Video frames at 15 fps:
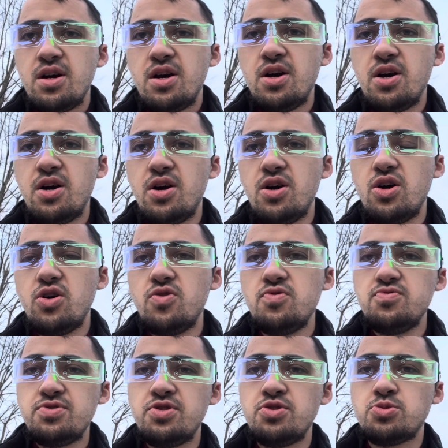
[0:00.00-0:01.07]

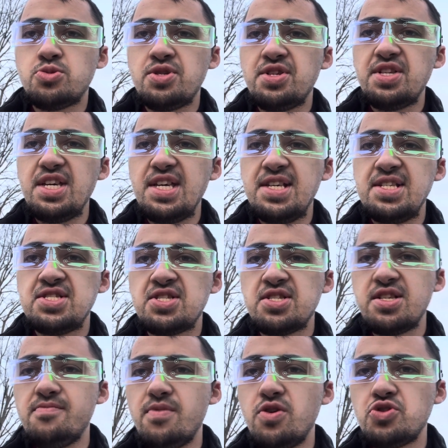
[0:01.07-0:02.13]
Oh, you're really
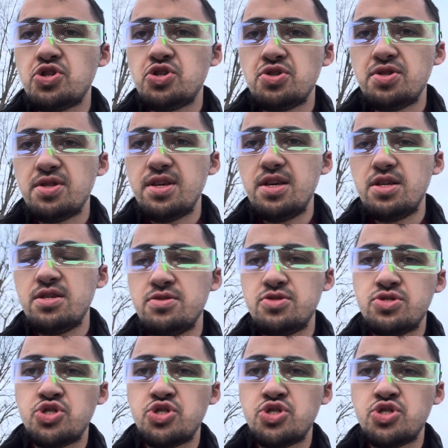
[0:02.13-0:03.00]
easily emotionally